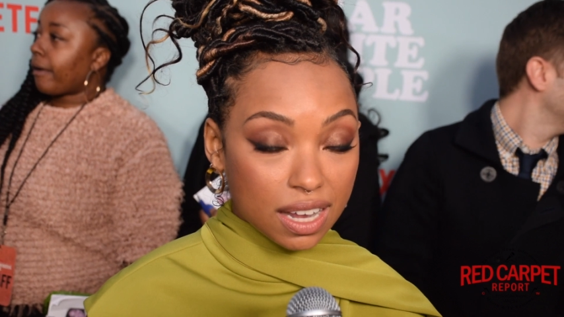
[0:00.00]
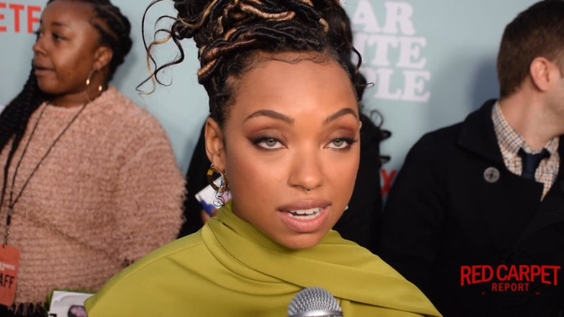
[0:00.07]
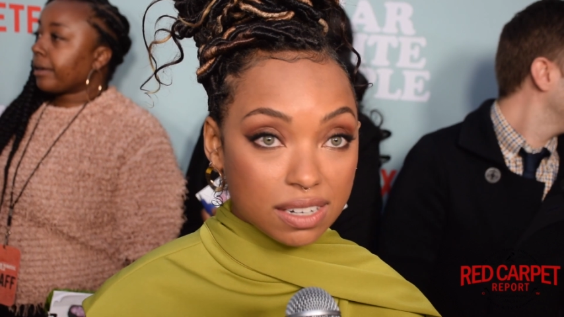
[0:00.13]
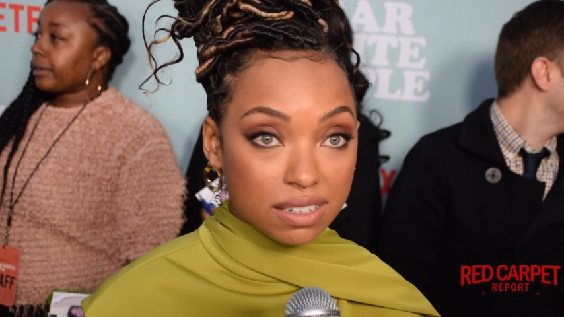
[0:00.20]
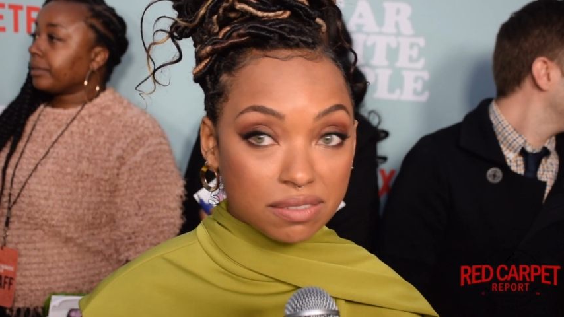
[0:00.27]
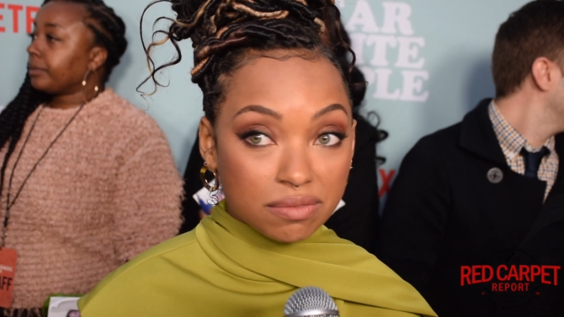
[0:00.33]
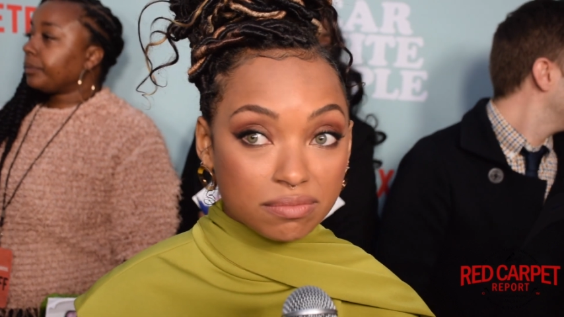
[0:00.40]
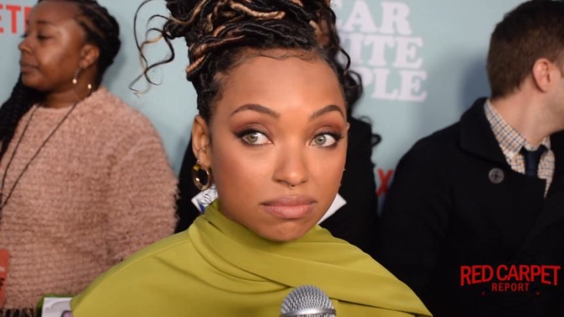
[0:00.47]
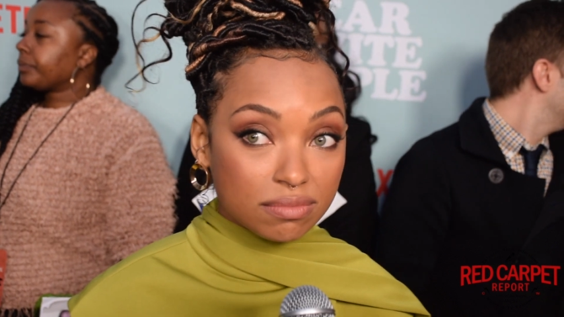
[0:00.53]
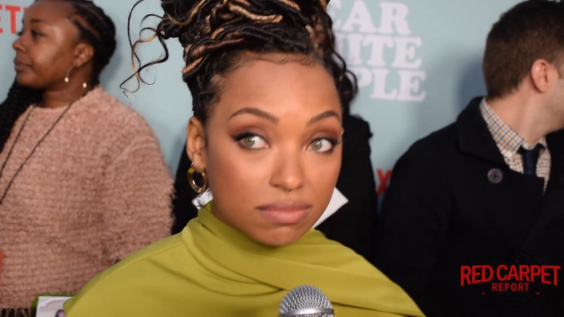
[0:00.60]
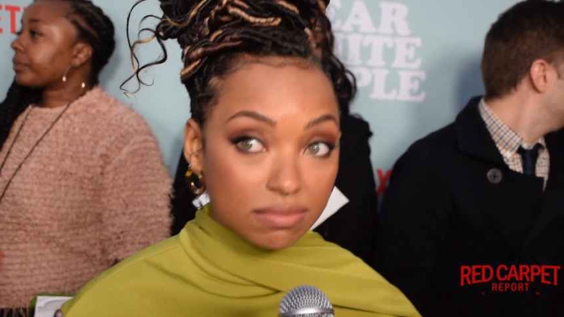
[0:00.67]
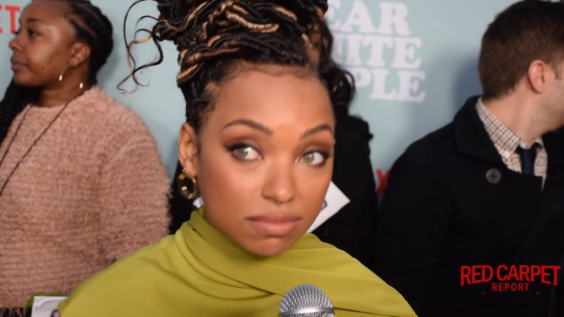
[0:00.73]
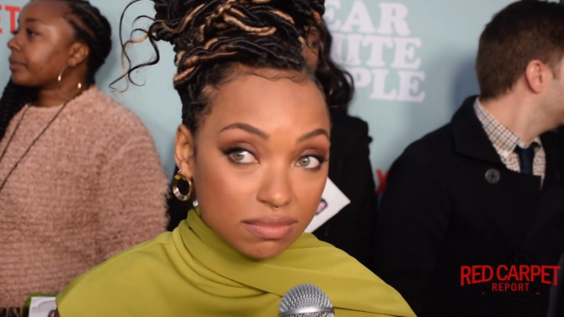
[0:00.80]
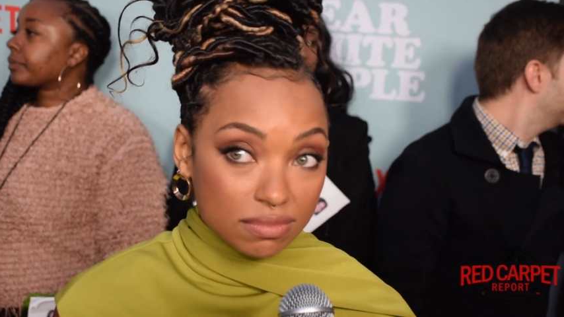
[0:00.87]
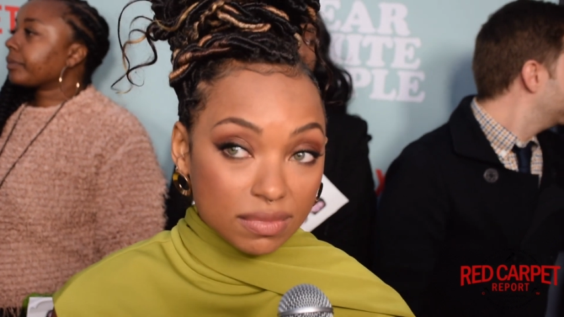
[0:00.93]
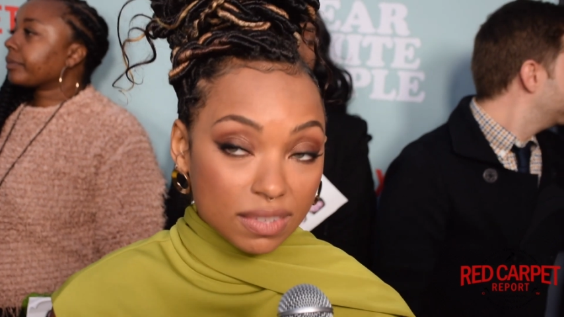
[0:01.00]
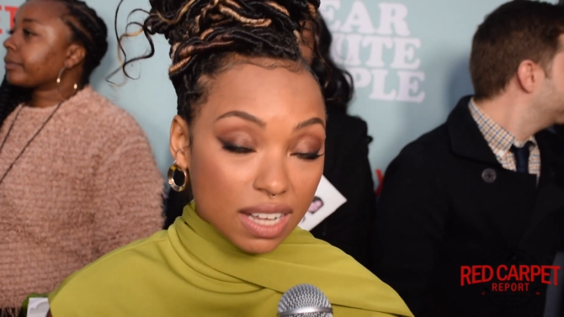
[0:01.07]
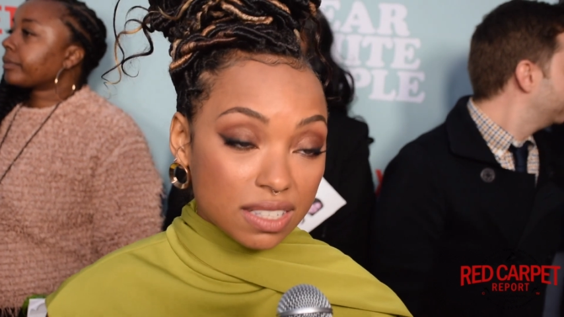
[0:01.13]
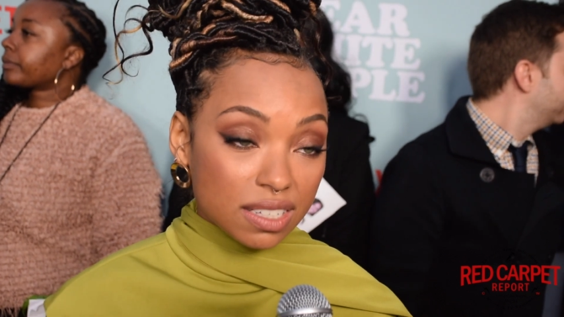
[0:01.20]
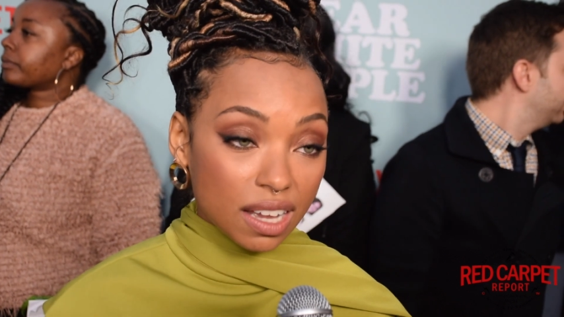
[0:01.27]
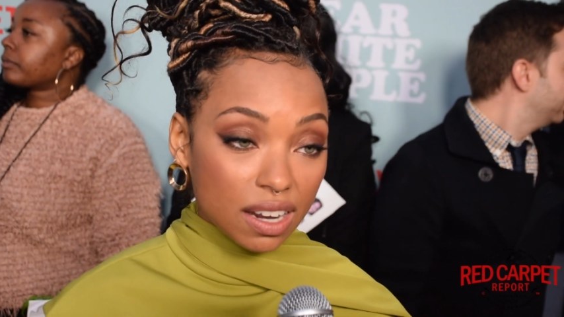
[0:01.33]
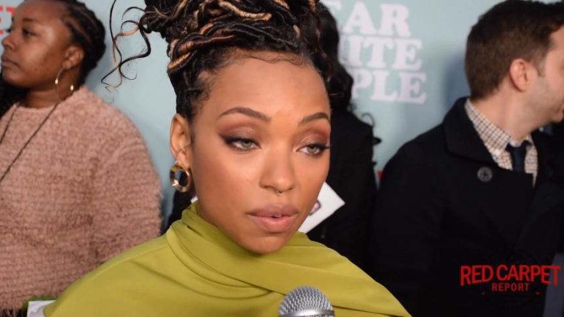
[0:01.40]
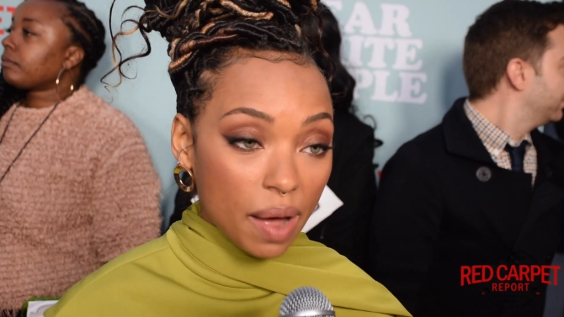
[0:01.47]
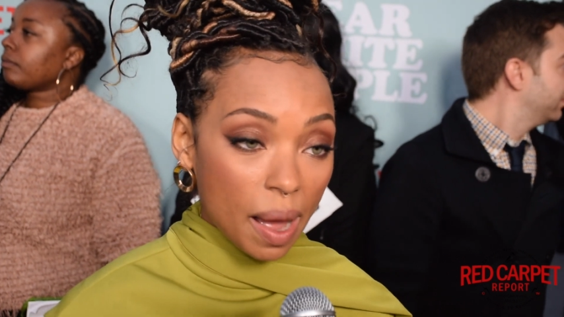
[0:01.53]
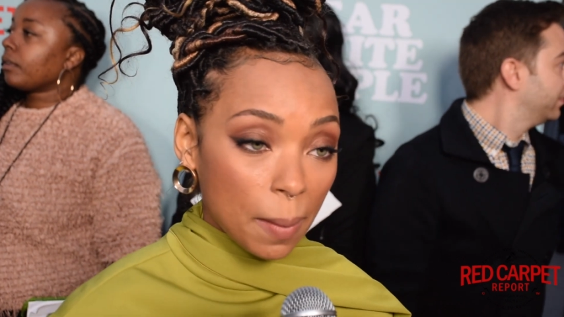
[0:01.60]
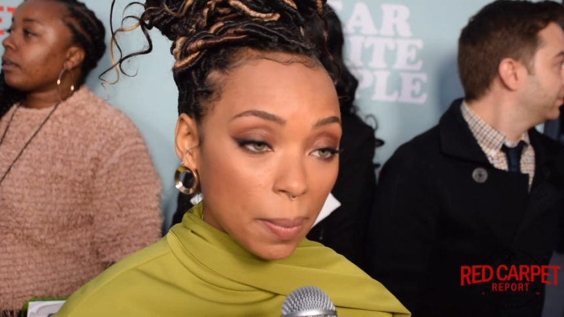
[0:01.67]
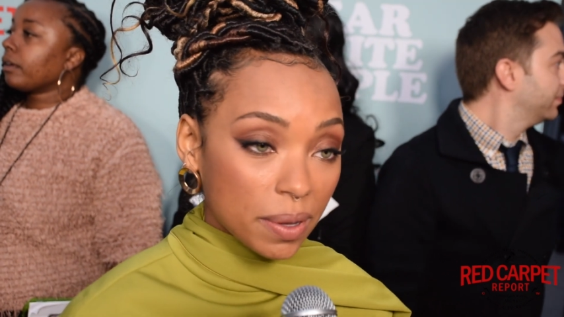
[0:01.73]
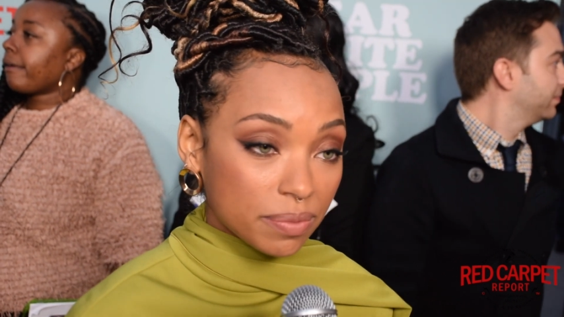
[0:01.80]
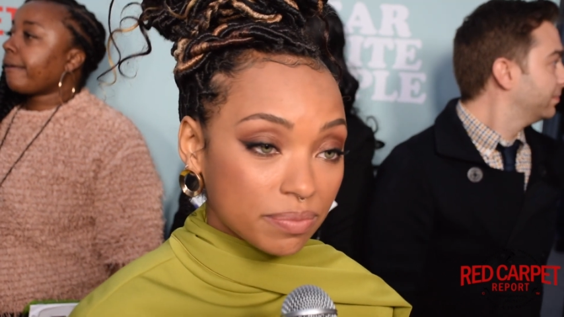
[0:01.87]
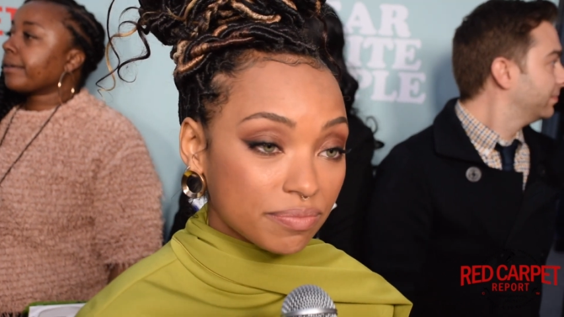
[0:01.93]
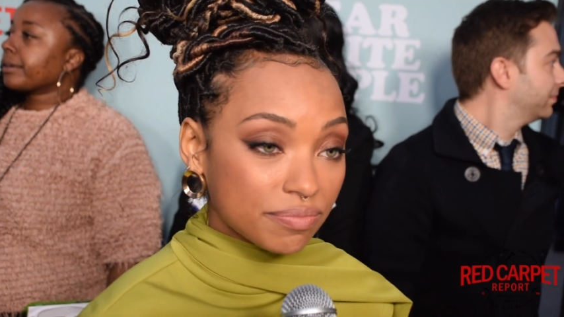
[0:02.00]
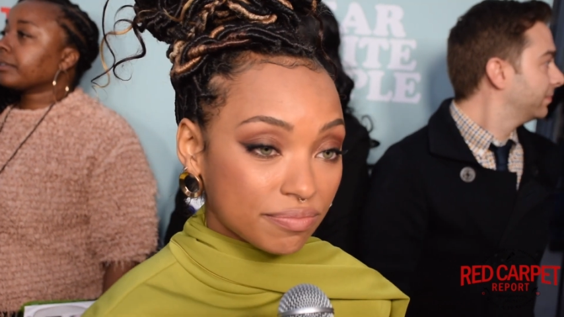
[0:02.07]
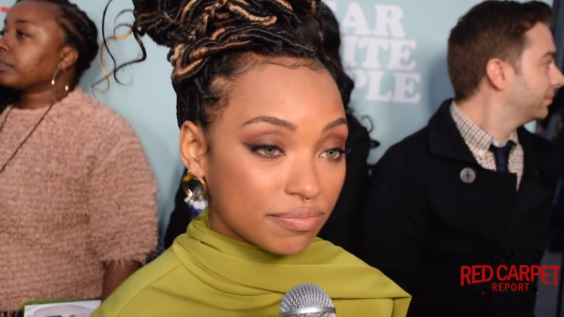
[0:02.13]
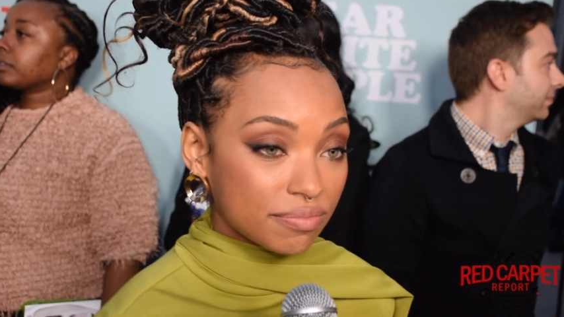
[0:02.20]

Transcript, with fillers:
Speaker 1: and that's kind of what happened.